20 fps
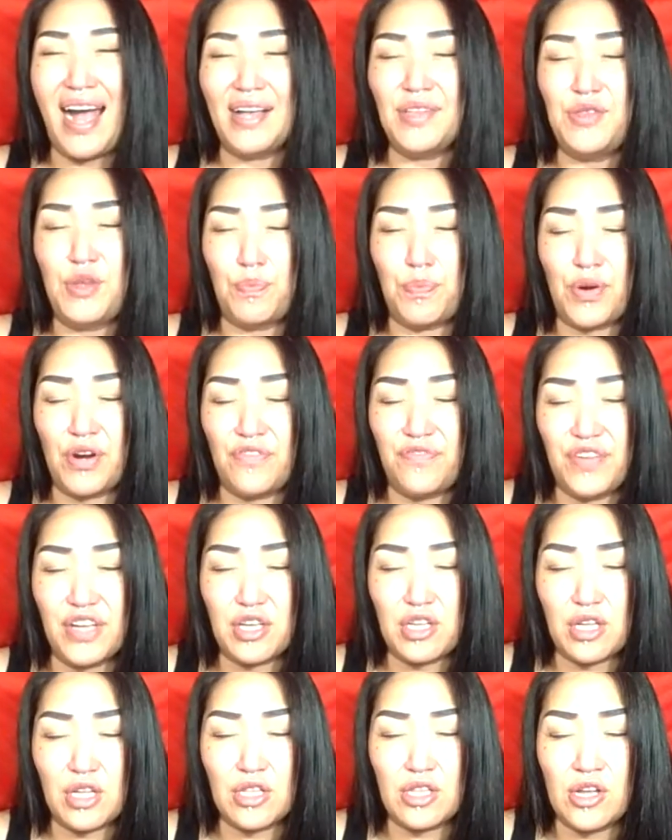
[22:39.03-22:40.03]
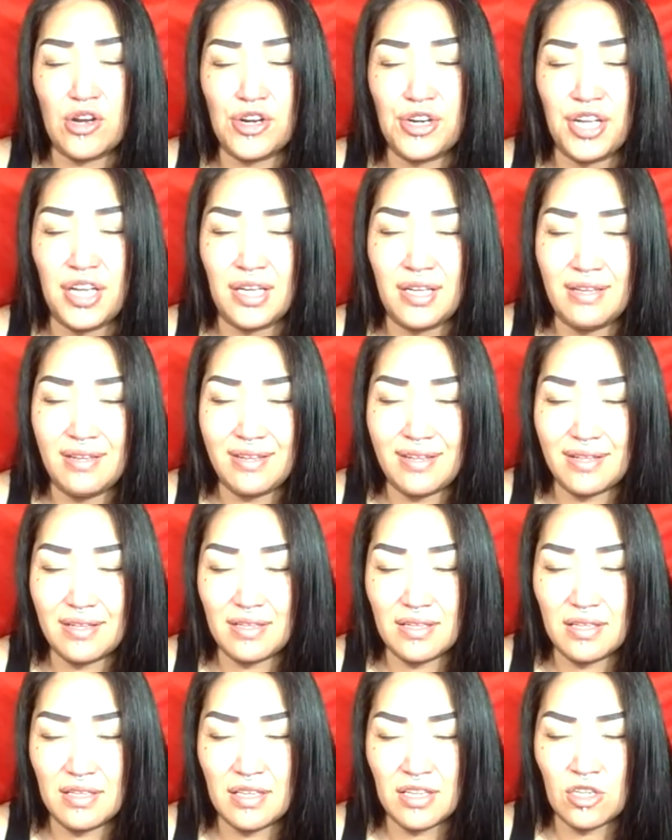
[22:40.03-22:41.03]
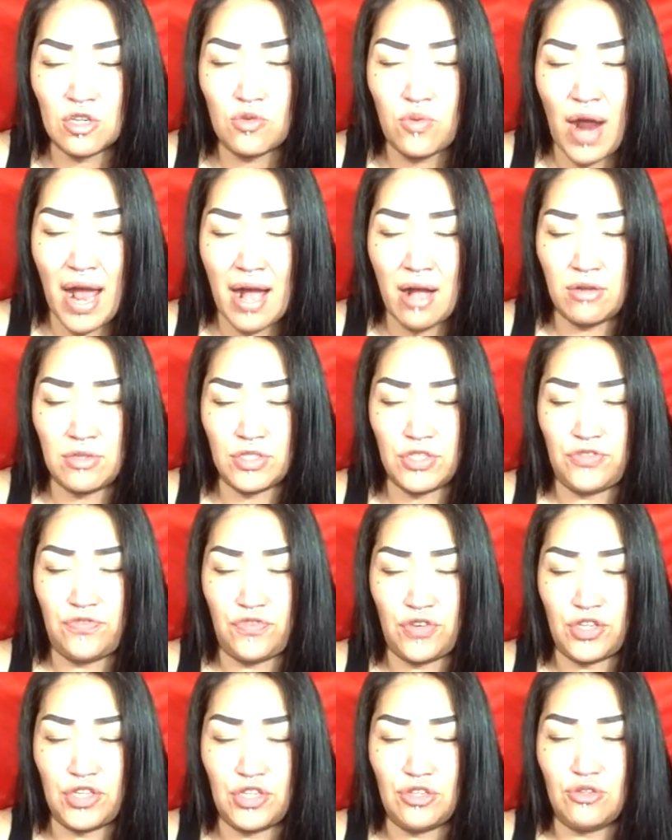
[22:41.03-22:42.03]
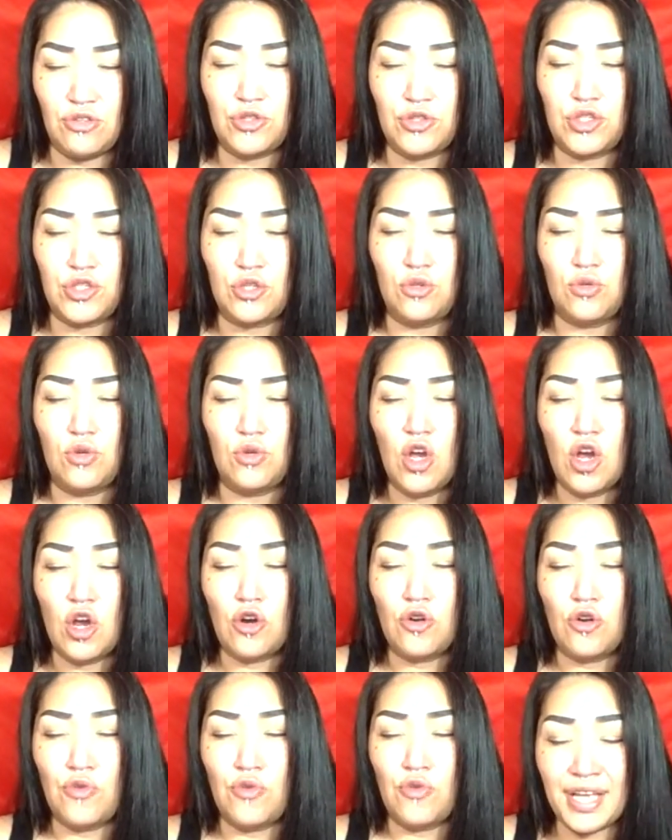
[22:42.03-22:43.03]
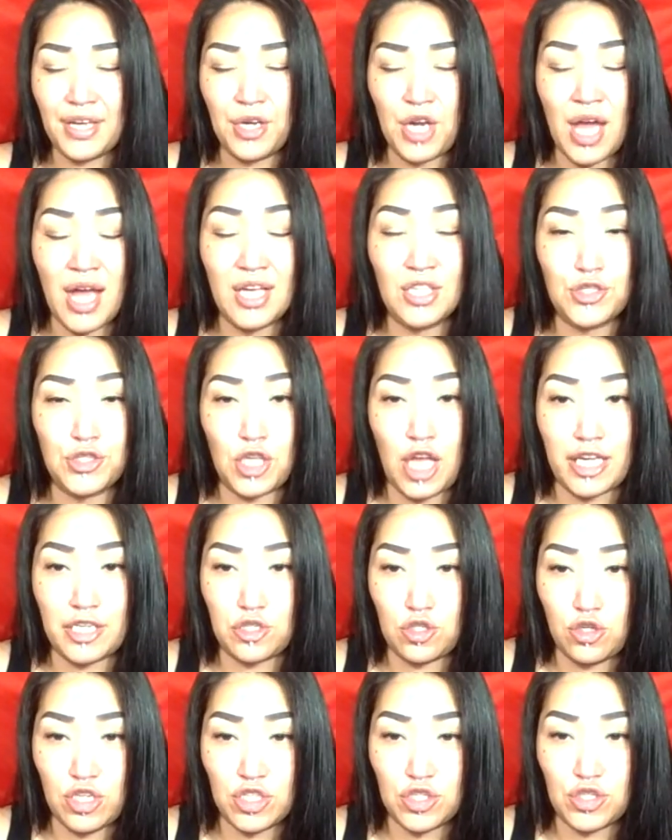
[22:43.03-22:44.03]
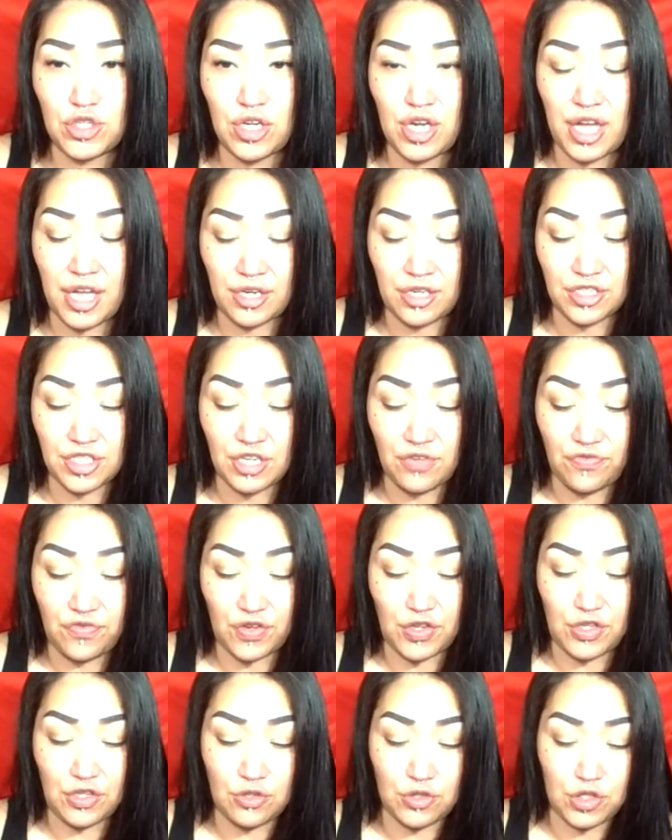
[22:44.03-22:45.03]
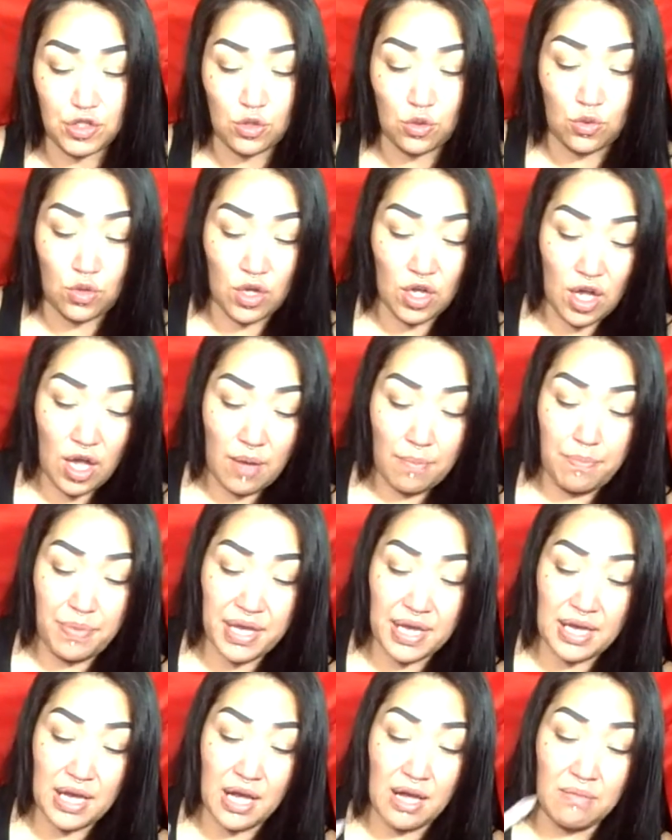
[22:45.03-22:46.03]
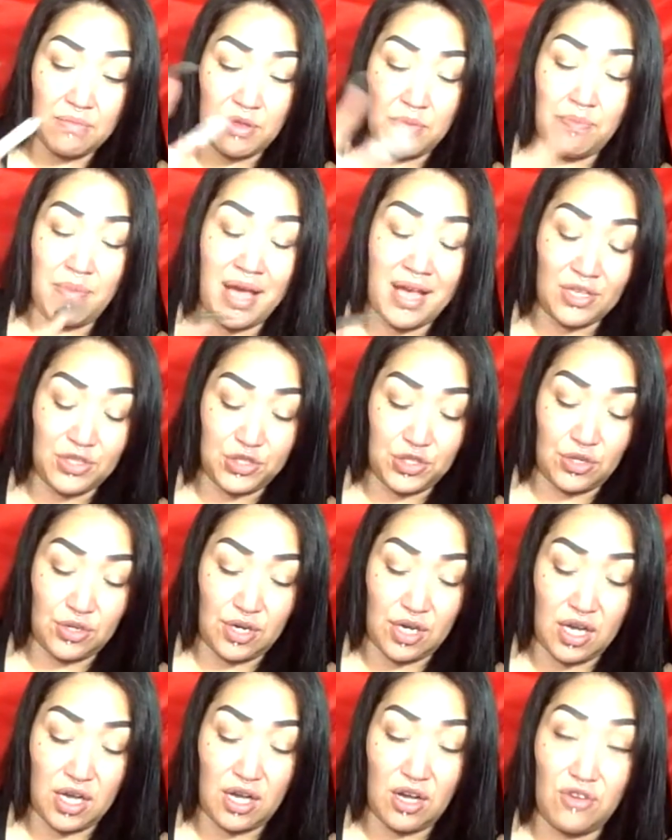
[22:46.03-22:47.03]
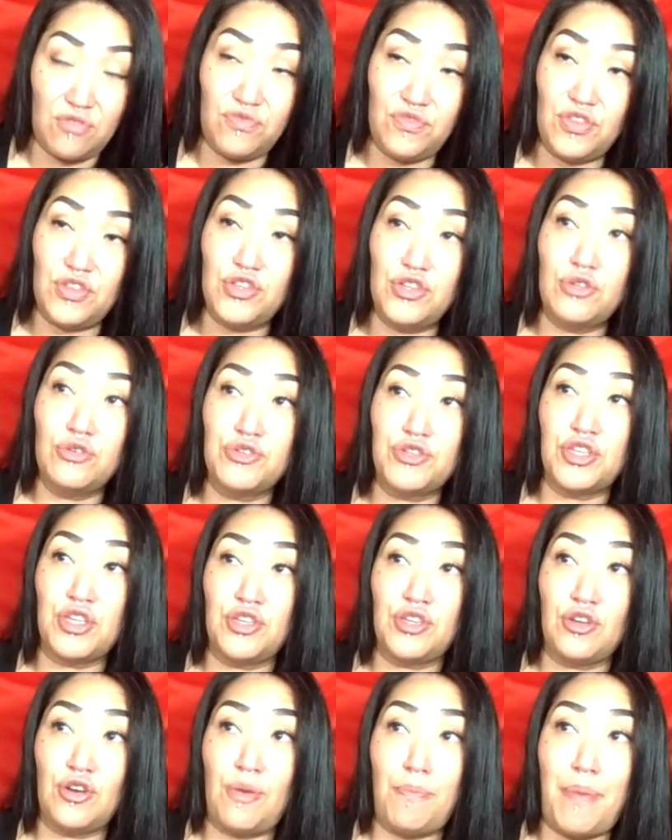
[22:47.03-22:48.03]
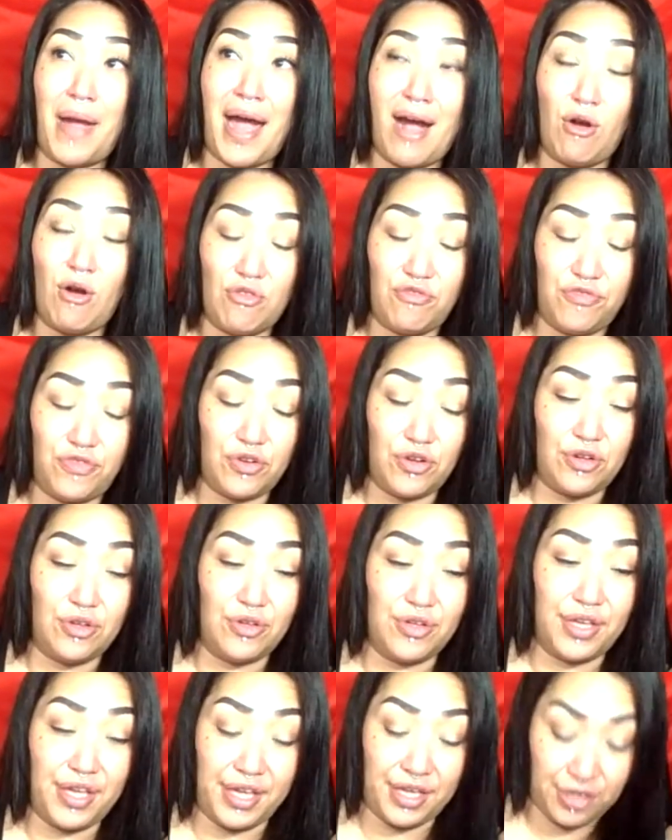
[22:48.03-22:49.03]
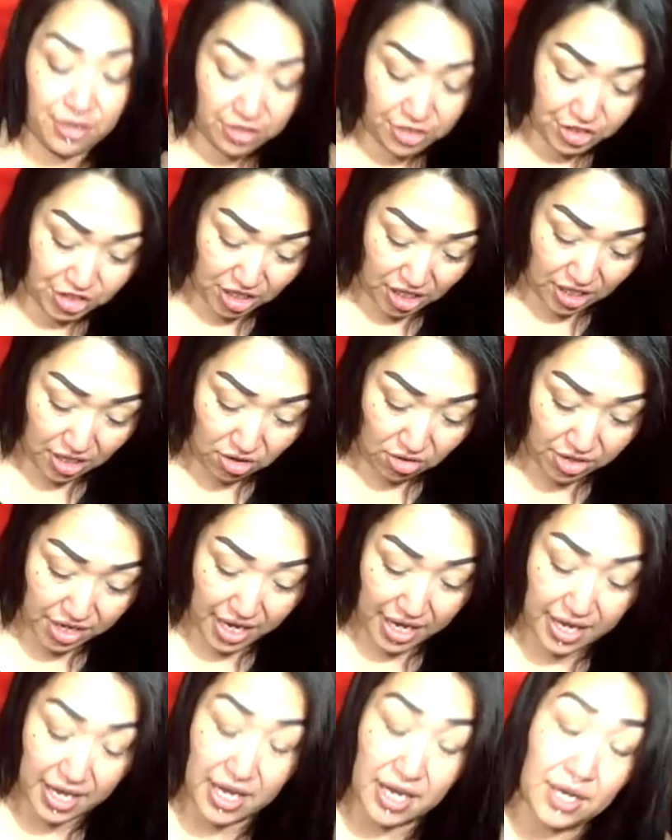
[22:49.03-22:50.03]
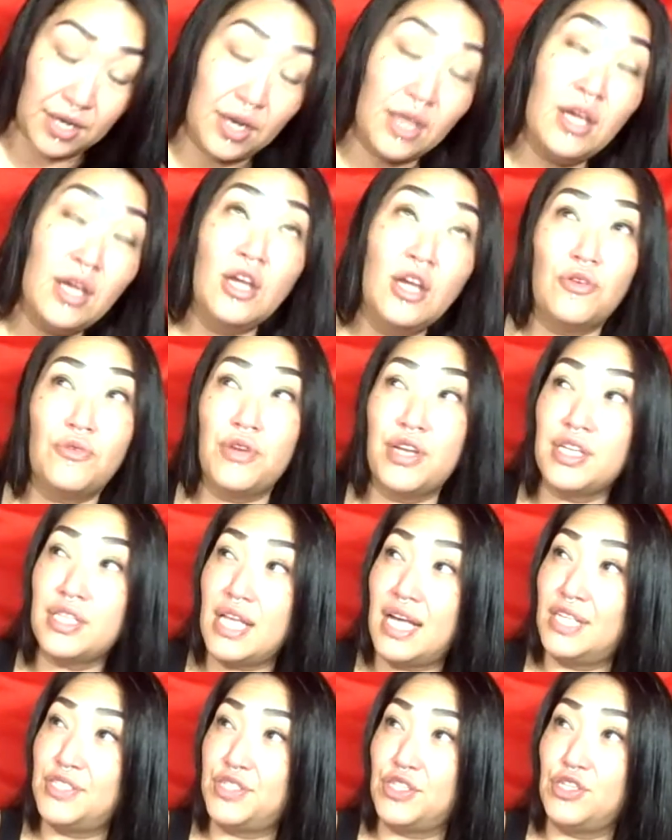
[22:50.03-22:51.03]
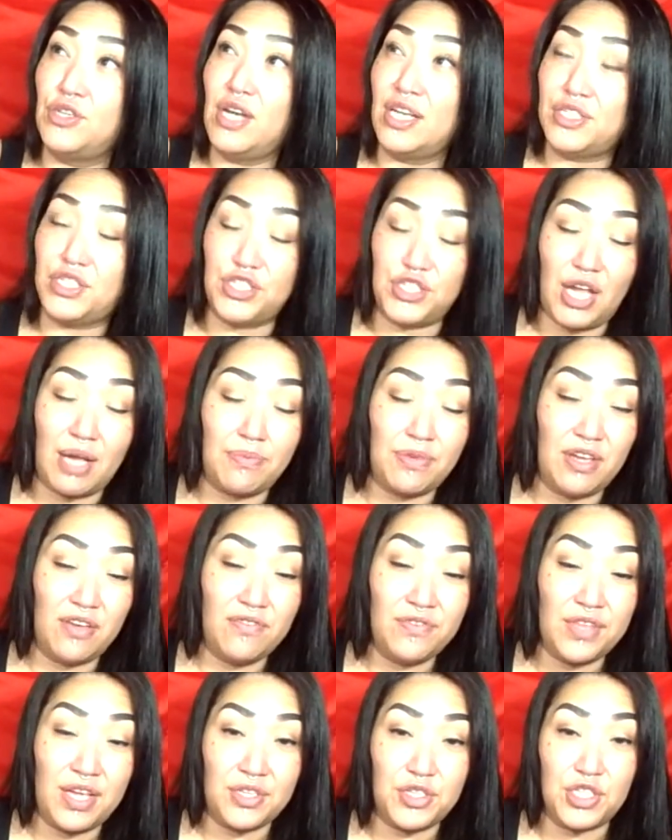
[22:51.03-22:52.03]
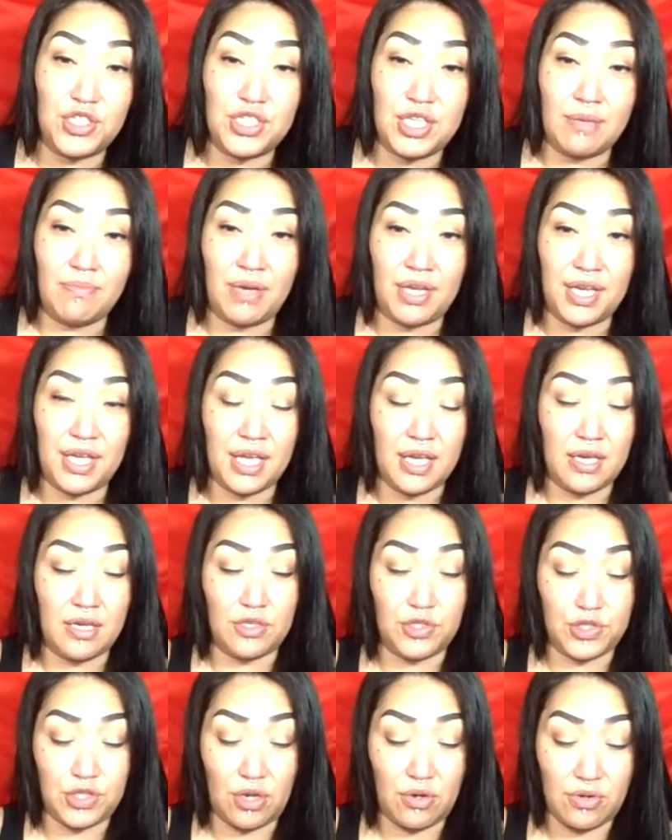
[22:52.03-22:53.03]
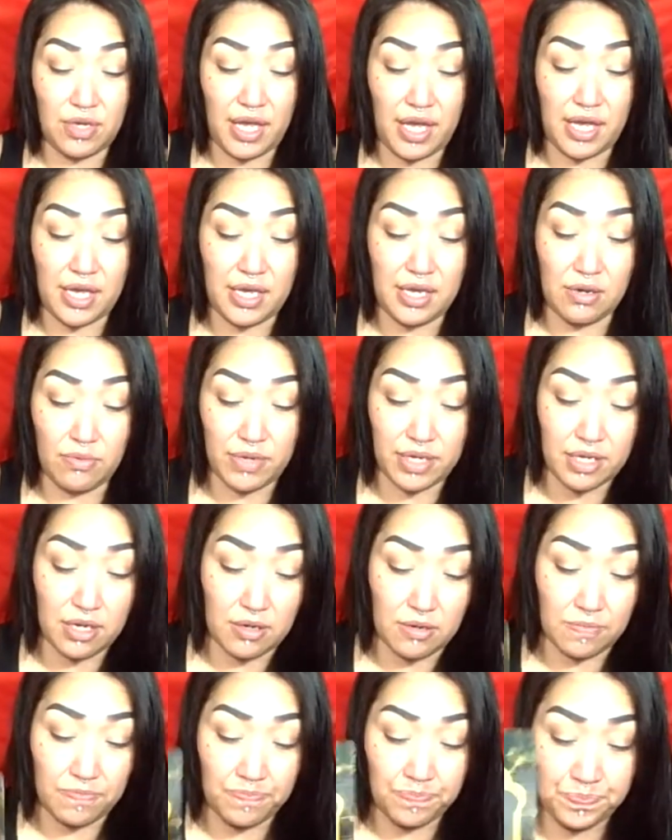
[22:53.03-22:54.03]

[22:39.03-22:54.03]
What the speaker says: the perfect learning grounds for you to recognize that trickster energy, for you to become the master of using your powerful energy, okay, and realize that you have to stop giving that to somebody else. Okay, here we go.